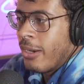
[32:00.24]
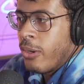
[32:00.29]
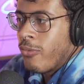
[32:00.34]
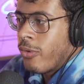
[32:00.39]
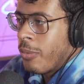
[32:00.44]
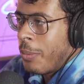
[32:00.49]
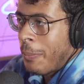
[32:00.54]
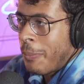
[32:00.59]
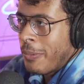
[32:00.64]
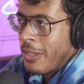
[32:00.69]

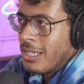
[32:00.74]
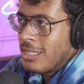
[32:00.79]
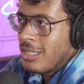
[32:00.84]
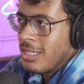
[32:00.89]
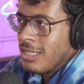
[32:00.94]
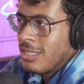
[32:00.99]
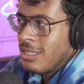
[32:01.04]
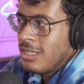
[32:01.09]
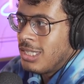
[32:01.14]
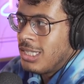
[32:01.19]
overpopulation
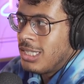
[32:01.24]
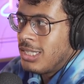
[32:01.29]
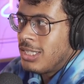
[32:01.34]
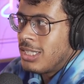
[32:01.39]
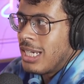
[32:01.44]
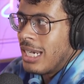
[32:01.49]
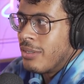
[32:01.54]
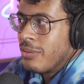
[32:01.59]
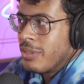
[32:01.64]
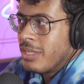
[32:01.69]
is
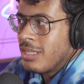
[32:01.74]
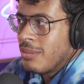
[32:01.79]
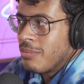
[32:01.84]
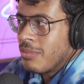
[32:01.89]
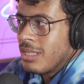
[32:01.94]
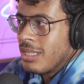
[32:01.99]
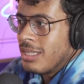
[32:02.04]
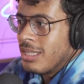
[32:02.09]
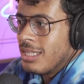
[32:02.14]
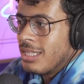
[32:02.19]
generally
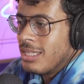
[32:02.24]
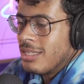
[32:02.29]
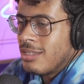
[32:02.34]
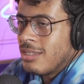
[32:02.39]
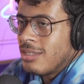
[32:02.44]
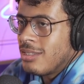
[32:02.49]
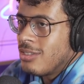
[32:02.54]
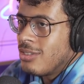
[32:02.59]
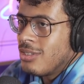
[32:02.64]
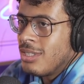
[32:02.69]
something that
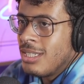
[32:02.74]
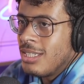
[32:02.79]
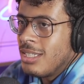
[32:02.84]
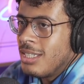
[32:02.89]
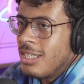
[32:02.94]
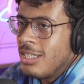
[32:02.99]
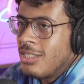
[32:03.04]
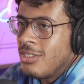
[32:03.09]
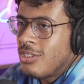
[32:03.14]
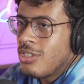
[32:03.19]
is
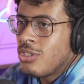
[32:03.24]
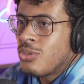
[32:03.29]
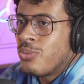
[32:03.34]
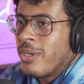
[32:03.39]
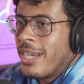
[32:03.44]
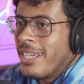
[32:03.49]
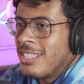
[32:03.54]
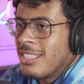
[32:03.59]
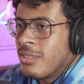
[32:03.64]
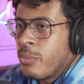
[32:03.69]
it's just
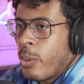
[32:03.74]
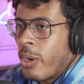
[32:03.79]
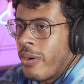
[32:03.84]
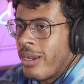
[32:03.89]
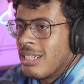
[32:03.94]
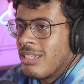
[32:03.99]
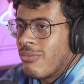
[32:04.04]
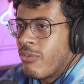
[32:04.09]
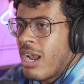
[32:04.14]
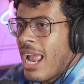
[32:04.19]
racism wearing
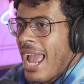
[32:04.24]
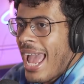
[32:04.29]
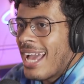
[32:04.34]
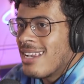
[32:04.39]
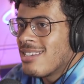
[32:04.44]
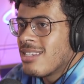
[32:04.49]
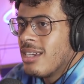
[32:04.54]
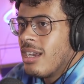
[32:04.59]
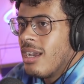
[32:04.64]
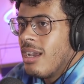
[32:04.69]
a different
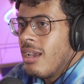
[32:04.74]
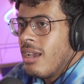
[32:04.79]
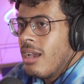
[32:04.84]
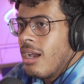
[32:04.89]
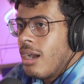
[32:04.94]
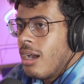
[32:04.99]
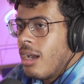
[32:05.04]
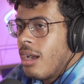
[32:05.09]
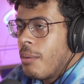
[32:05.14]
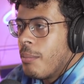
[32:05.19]
hat.
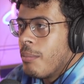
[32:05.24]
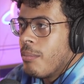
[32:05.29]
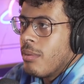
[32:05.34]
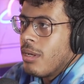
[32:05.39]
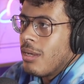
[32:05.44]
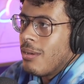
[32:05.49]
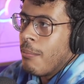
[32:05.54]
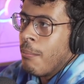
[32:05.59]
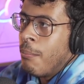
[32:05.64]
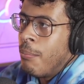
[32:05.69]
Um,
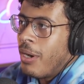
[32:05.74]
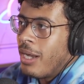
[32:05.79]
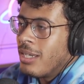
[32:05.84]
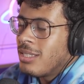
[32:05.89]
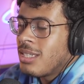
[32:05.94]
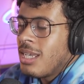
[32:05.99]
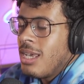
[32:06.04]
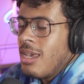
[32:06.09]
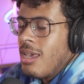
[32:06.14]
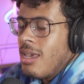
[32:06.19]
but
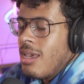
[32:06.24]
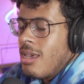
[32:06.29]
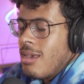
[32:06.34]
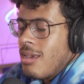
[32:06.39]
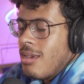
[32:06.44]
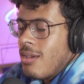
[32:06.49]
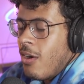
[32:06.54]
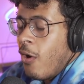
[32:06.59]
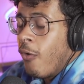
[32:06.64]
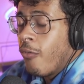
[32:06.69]

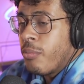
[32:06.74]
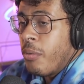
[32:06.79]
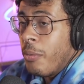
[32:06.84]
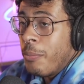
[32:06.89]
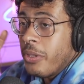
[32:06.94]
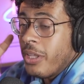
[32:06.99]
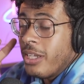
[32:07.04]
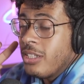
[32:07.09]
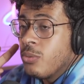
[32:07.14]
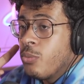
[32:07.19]

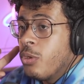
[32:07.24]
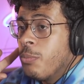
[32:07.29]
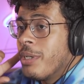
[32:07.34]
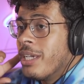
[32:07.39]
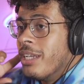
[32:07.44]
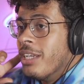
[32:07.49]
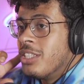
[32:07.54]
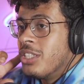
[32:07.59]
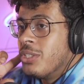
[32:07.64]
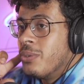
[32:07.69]
overpopulation would be
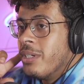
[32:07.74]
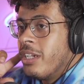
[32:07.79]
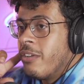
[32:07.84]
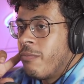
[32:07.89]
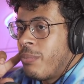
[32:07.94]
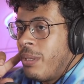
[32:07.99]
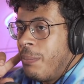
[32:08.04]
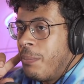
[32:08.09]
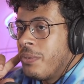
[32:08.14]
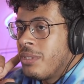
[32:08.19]
an issue if
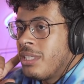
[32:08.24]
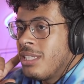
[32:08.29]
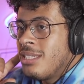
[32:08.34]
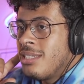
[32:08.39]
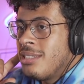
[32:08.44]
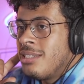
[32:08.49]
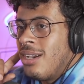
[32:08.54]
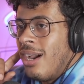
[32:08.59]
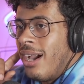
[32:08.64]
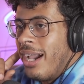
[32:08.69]
people
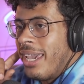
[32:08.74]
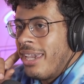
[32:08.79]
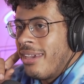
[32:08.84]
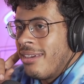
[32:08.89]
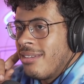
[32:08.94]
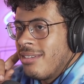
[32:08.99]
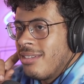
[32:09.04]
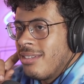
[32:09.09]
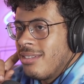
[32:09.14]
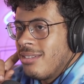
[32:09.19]
didn't die,
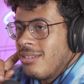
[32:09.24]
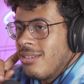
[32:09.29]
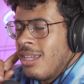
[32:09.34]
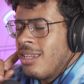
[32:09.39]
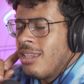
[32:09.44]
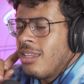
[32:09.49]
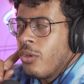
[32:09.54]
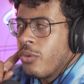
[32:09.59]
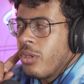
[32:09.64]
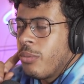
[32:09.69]

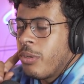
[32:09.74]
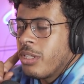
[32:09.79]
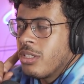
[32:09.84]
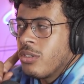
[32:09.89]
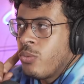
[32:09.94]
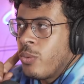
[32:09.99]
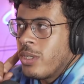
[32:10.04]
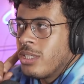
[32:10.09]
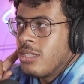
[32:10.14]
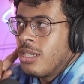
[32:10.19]
and the only
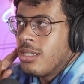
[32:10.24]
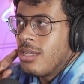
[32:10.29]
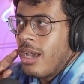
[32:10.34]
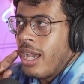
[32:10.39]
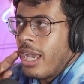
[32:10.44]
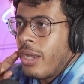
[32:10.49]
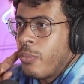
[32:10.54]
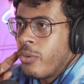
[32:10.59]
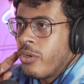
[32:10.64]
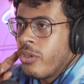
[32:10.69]
ones to
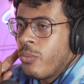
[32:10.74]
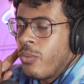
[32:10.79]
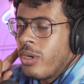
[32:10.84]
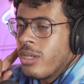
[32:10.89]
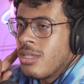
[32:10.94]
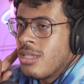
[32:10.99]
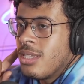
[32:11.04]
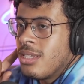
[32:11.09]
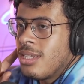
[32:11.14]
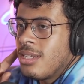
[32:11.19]
die mm. were the
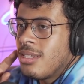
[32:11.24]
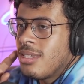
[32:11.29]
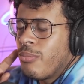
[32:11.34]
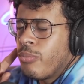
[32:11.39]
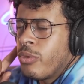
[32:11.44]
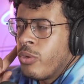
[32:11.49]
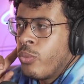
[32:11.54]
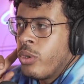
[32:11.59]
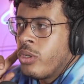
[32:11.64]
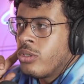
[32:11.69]
ones that did
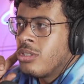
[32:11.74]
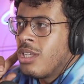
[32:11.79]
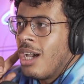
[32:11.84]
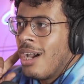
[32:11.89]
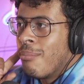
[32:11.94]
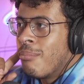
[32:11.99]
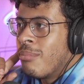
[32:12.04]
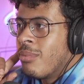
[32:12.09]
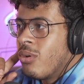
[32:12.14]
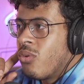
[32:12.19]
something real
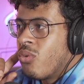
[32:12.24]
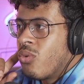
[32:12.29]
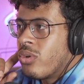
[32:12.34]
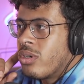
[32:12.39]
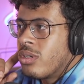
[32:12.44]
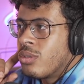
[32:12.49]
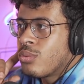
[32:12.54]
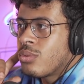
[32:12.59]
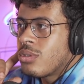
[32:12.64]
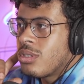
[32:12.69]
dumb
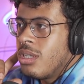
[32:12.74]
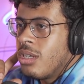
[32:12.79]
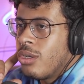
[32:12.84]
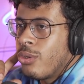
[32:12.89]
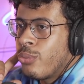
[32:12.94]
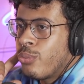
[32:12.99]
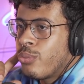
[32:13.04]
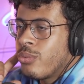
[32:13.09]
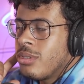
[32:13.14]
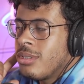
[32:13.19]
or you
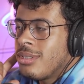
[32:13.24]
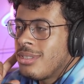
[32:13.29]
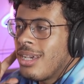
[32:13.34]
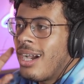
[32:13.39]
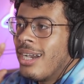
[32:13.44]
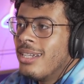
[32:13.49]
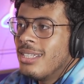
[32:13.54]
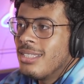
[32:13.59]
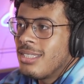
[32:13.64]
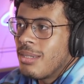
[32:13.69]
know
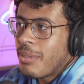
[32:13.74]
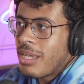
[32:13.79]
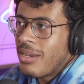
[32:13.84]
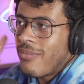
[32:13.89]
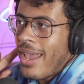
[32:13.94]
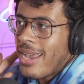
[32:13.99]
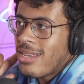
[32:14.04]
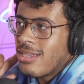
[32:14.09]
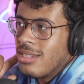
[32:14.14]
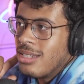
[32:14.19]
died in some kind of
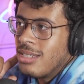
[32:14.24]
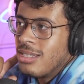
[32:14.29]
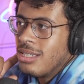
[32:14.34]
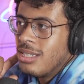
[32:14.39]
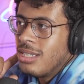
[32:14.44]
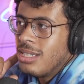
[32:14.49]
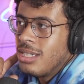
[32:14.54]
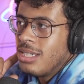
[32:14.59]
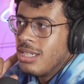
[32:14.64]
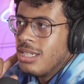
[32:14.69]
accident.
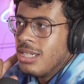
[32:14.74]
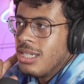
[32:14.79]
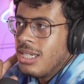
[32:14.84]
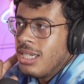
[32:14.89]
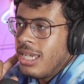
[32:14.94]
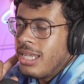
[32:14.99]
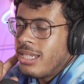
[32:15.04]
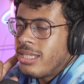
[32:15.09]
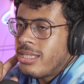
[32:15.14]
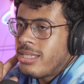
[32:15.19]

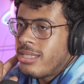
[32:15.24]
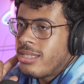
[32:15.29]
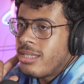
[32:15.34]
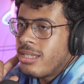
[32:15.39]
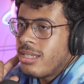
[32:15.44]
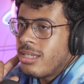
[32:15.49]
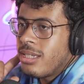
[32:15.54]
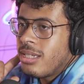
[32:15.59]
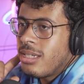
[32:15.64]
It's or got